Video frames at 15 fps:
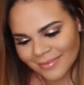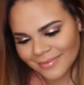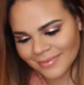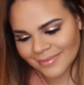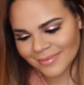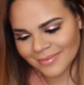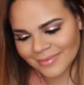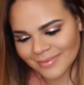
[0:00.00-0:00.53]

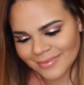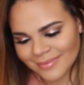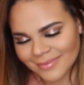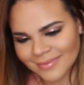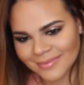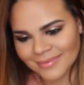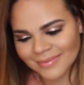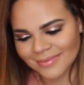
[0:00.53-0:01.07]

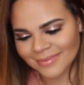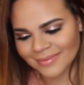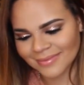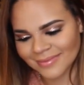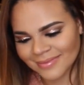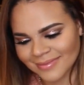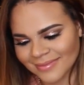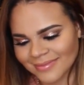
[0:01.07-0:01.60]

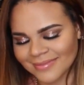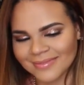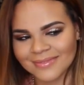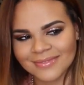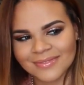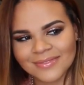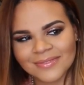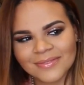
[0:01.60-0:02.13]

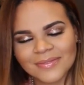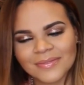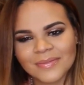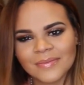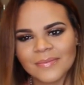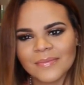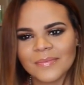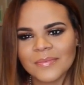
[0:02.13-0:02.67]

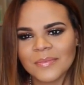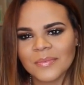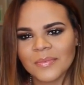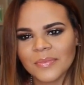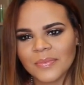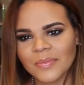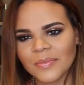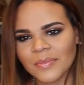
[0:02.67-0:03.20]

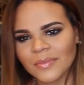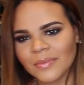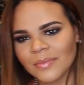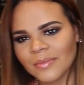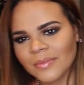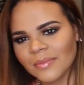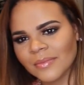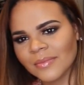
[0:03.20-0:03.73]

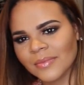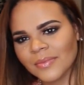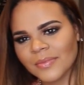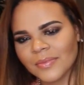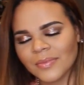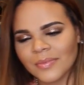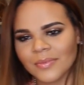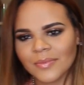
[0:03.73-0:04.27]

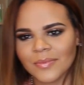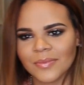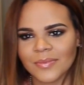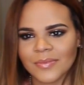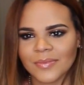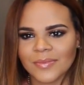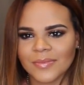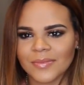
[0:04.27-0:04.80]

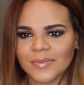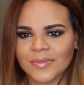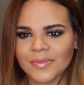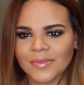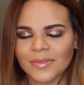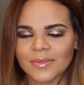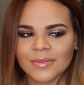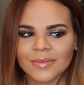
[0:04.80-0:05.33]

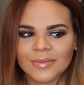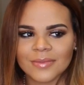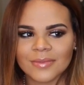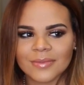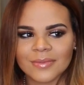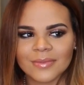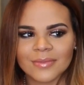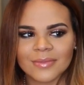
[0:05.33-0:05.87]

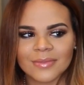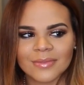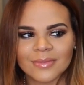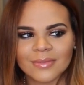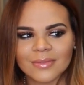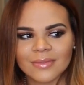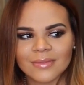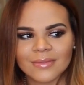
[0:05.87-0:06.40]

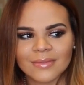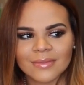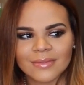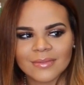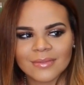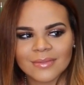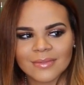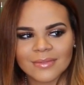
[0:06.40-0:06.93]

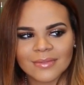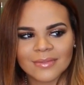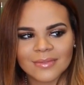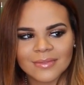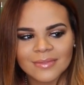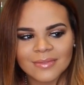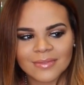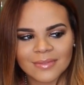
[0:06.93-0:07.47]

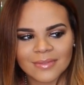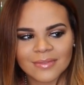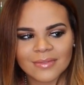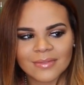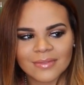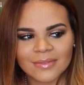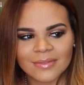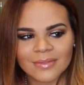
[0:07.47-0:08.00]
The person shown says nothing.